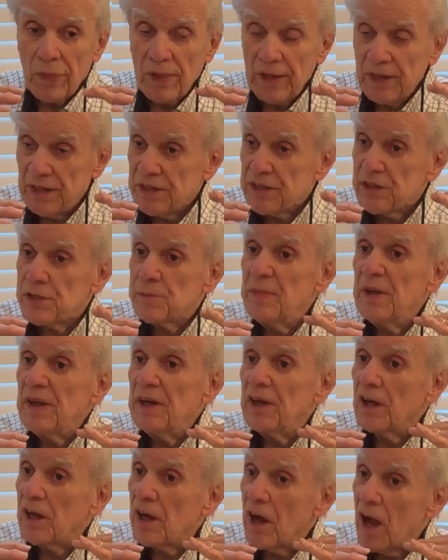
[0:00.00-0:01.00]
It has been
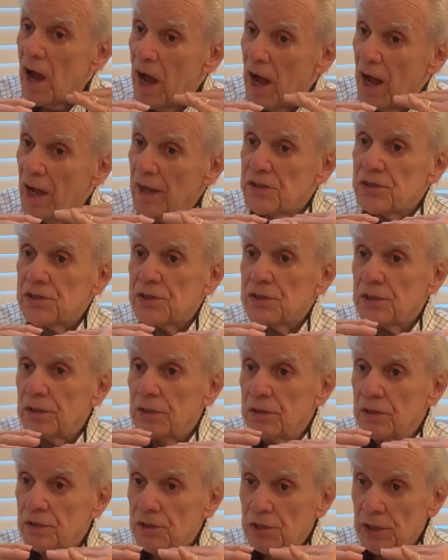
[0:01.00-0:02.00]
a
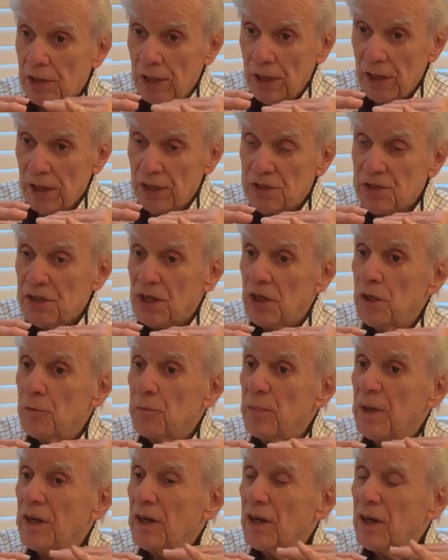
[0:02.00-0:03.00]
constant change and have
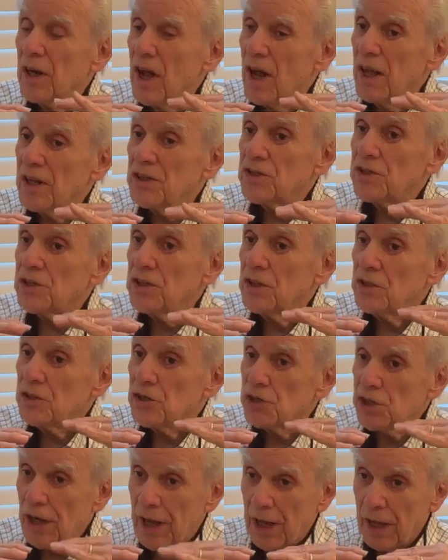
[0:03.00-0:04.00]
been a constant
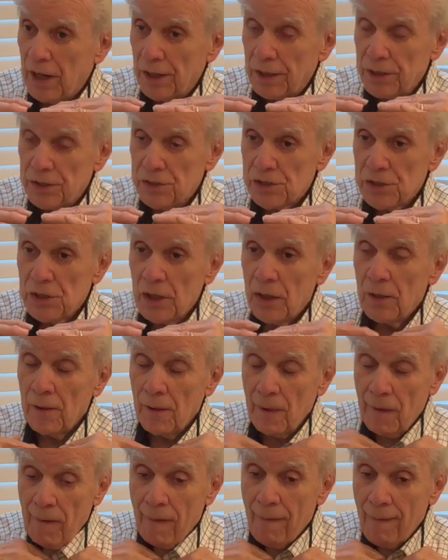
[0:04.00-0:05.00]
challenge,
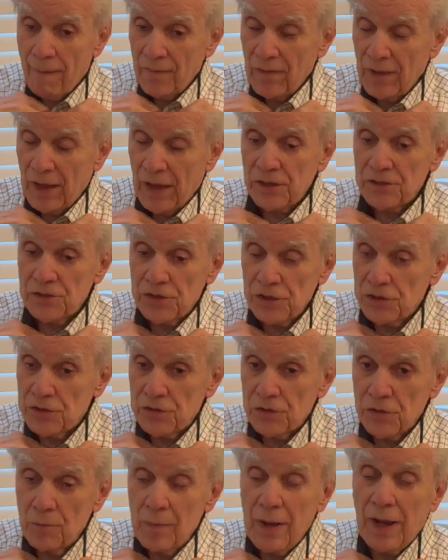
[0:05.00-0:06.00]
not
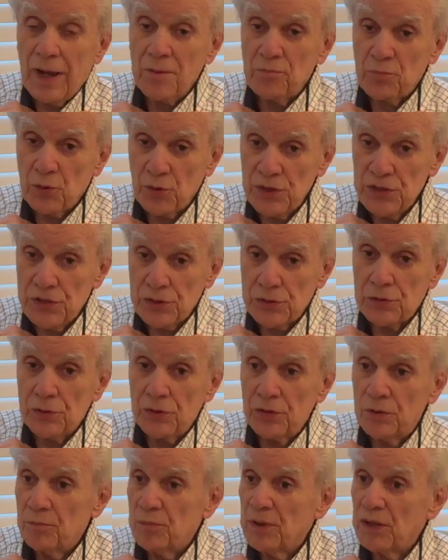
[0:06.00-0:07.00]
just to my
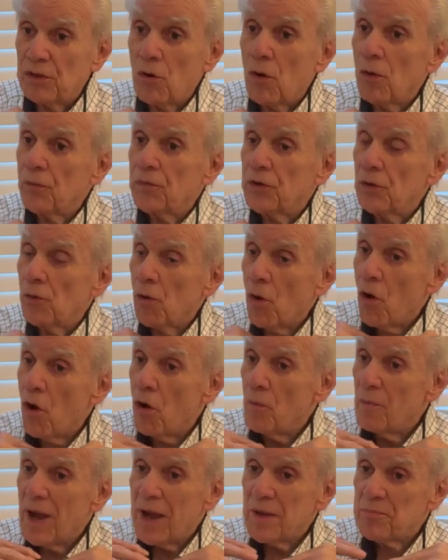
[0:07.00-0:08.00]
priesthood, but to all
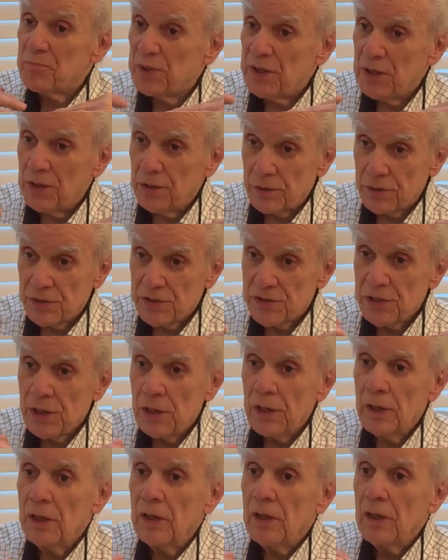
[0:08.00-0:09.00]
my peers,
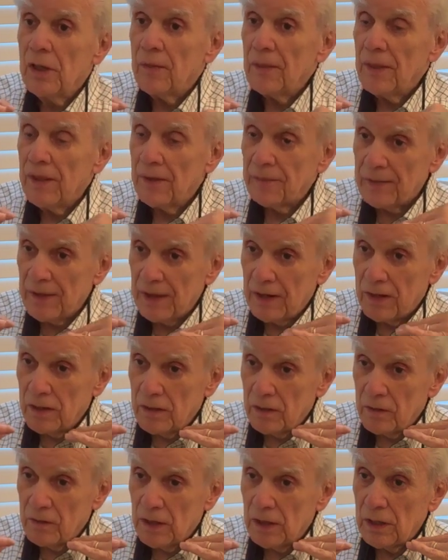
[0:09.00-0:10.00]
that that
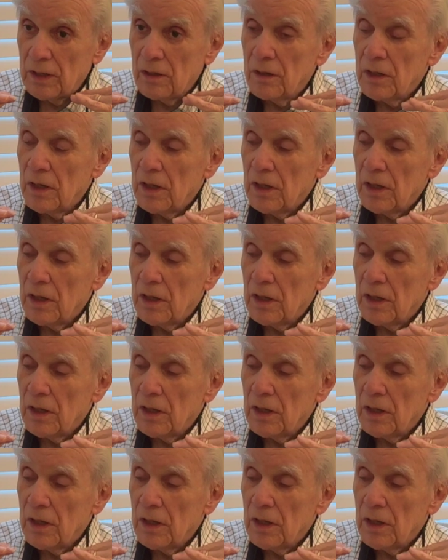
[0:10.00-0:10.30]
that